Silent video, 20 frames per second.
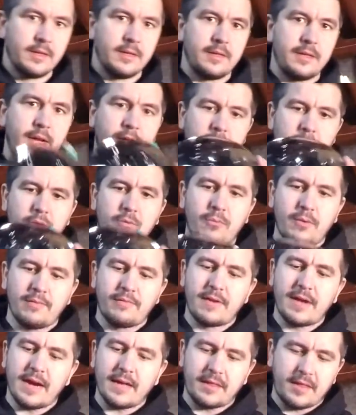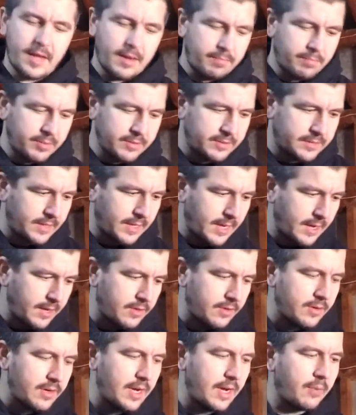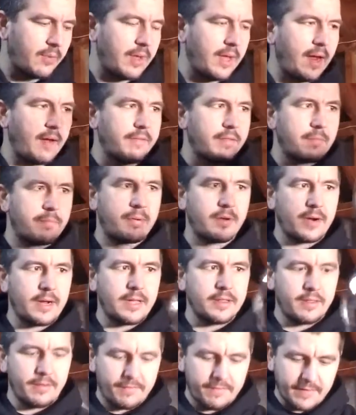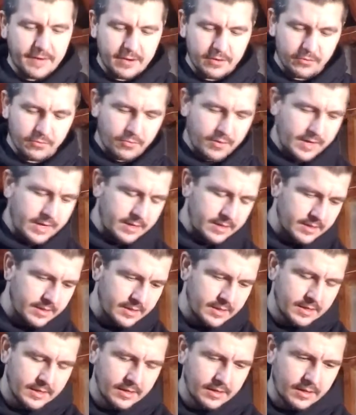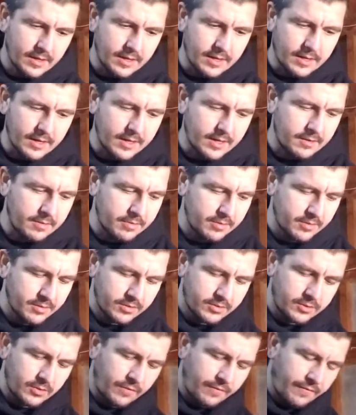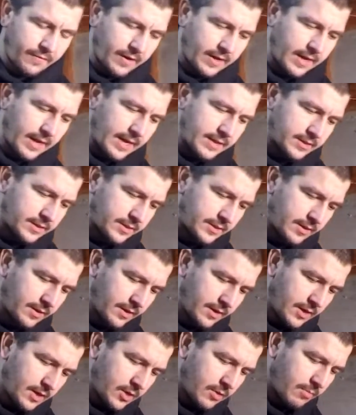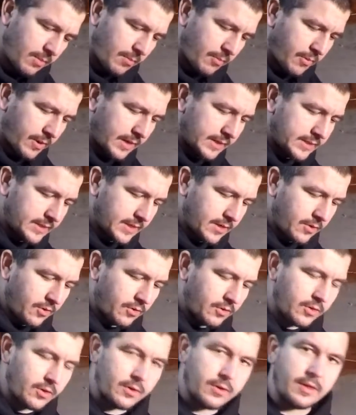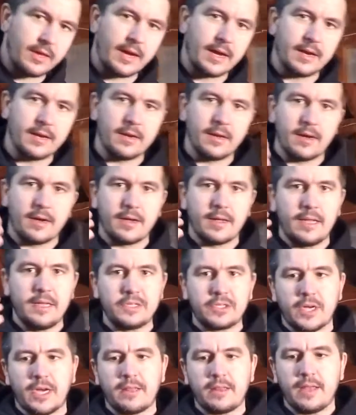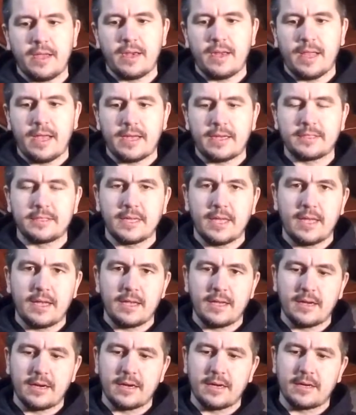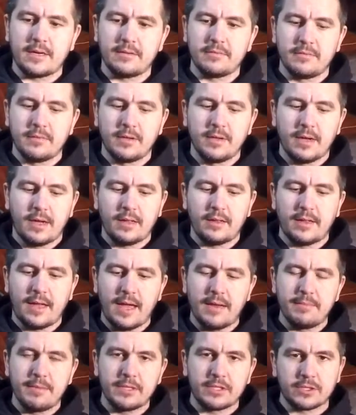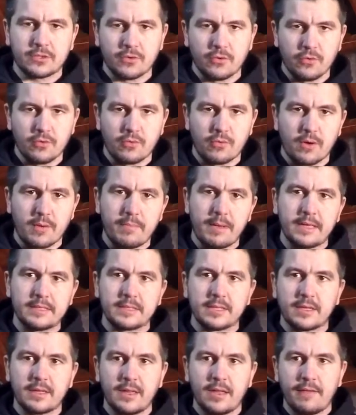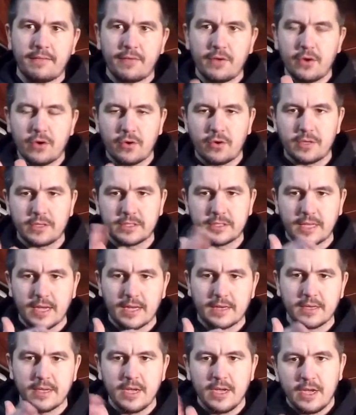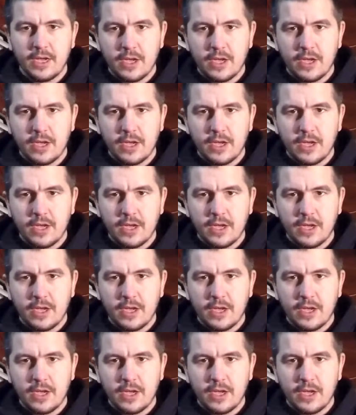Now that we've got that put together, now we have to put on the final ring. Don't forget, remember what I said earlier, that each headlight has a alignment screw, where basically if you notice that